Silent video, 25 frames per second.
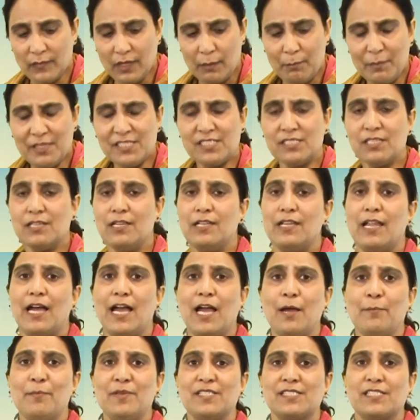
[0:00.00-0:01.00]
Mr.
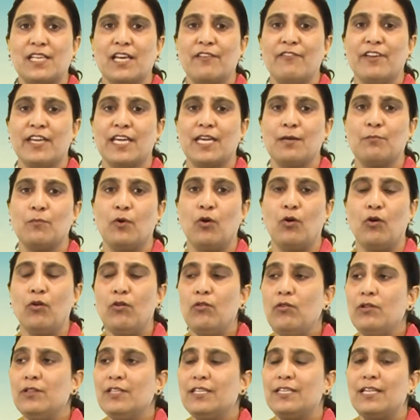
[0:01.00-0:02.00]
Lamb is giving him
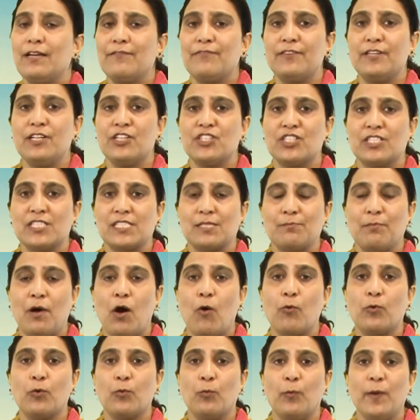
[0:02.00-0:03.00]
all the definitions
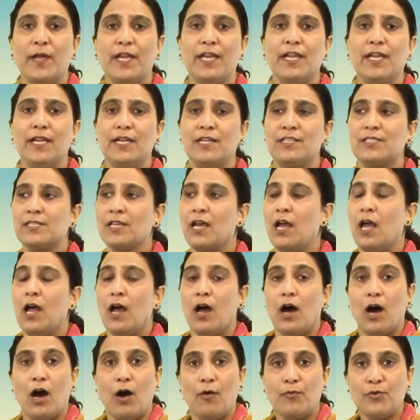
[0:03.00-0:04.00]
about weeds,
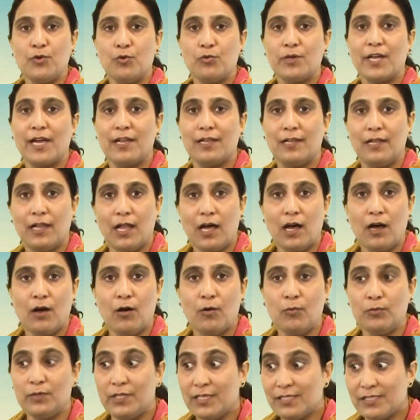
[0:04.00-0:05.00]
how you can
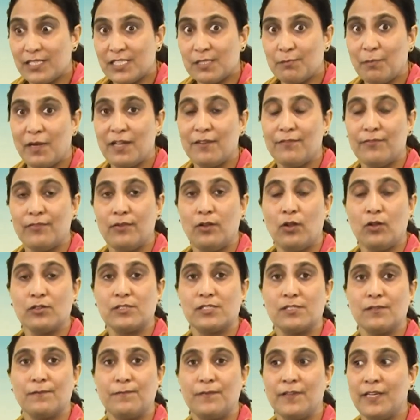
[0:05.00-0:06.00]
love, this is my
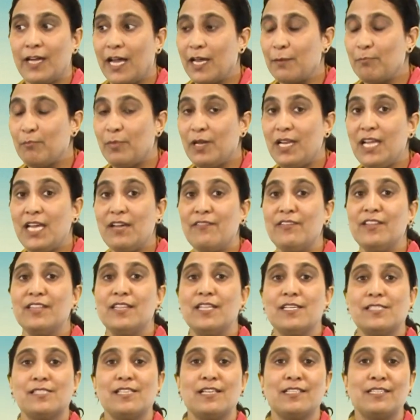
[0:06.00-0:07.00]
philosophy, I believe in
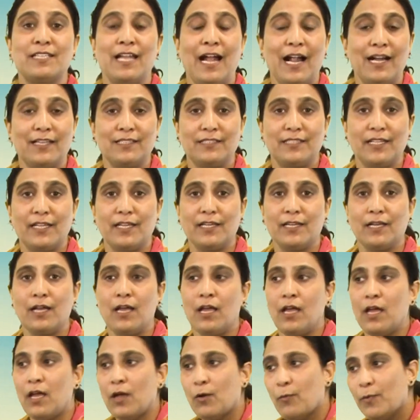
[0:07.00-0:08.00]
this and that thing,
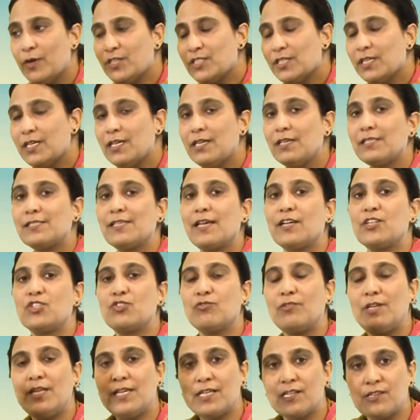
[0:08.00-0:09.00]
which he is
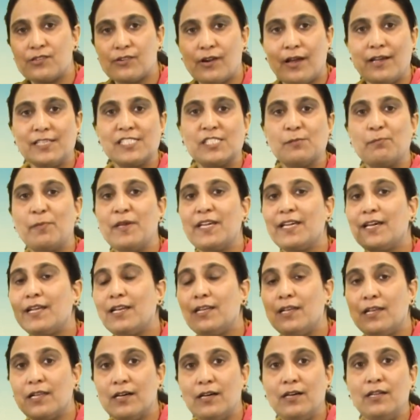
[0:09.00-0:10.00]
actually grasping
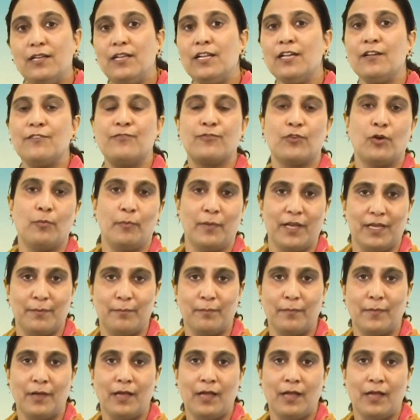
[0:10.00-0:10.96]
and learning from him.